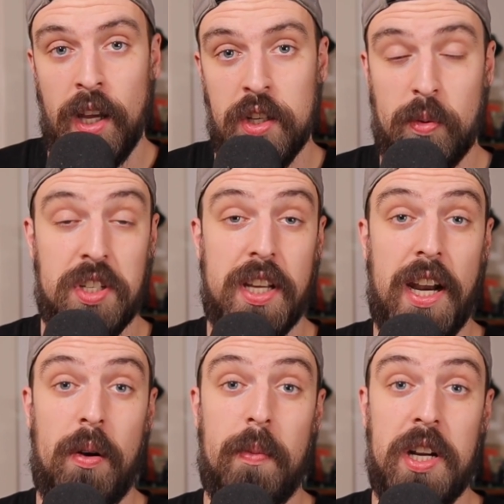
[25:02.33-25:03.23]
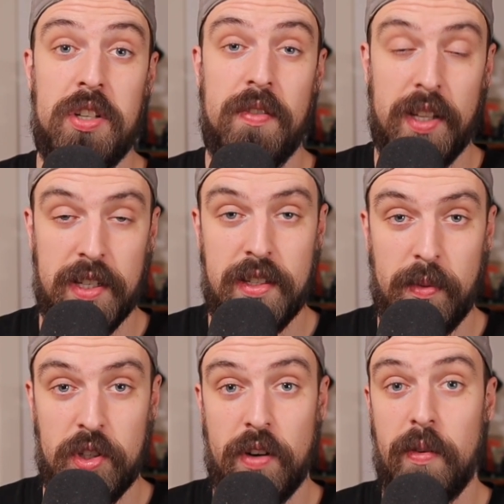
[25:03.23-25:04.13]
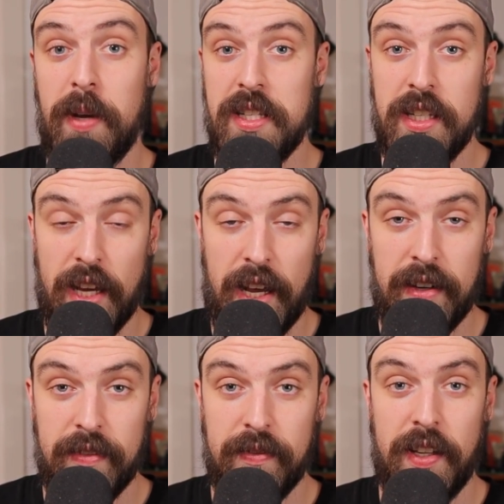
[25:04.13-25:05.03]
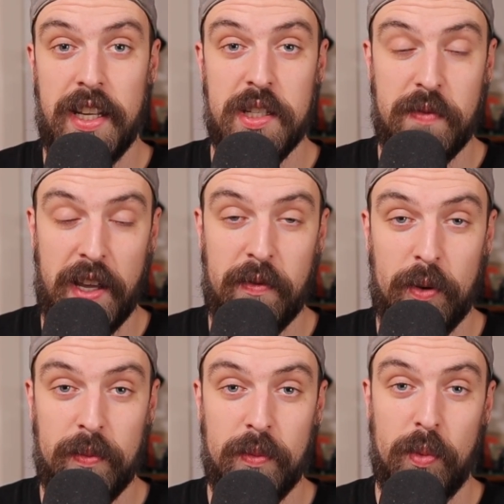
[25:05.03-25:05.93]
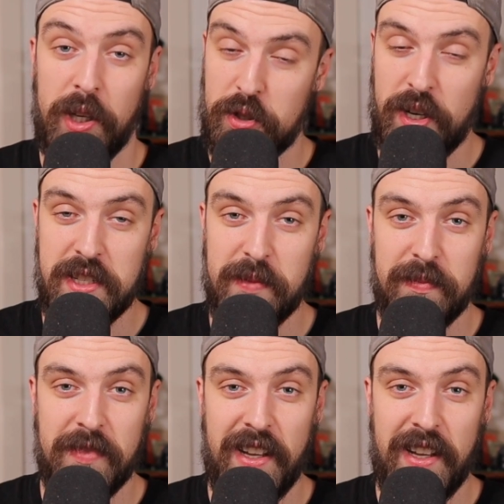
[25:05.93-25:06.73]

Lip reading: So once again, I want to remind you of this, that we serve an amazing God, that he is faithful. We can trust him.